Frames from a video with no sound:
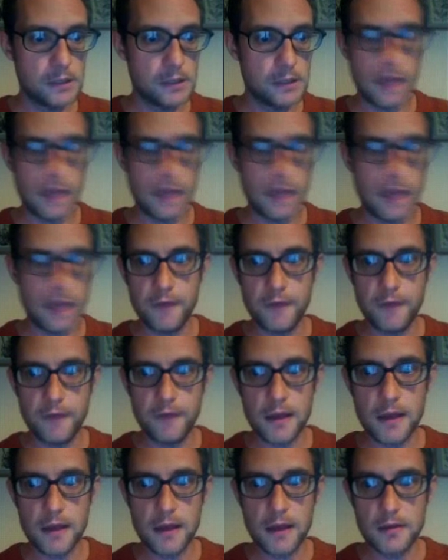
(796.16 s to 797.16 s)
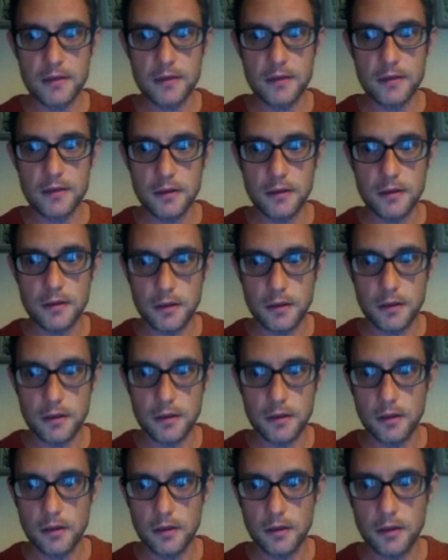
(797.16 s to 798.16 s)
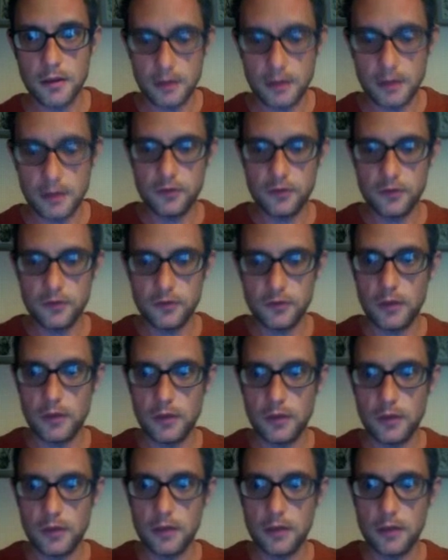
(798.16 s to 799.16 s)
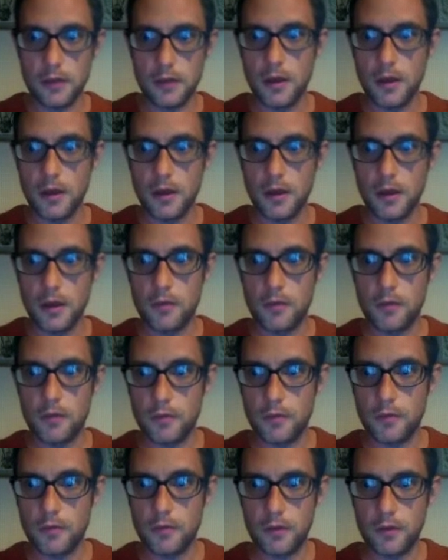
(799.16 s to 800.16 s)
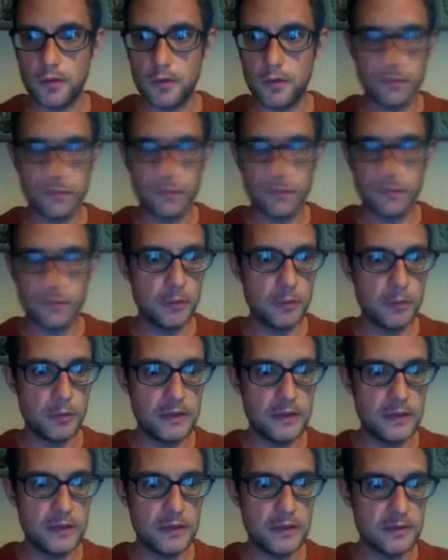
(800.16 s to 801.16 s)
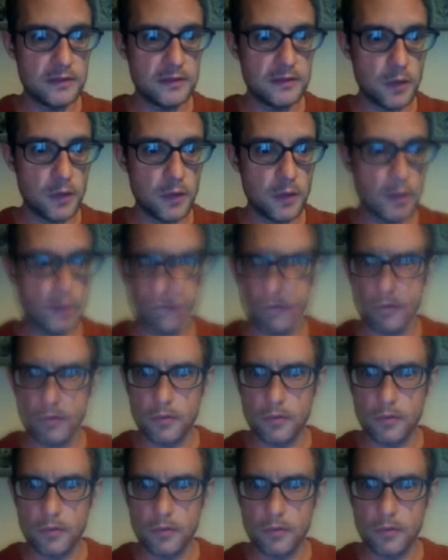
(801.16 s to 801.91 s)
in fact, let's do that. It's probably the easiest way.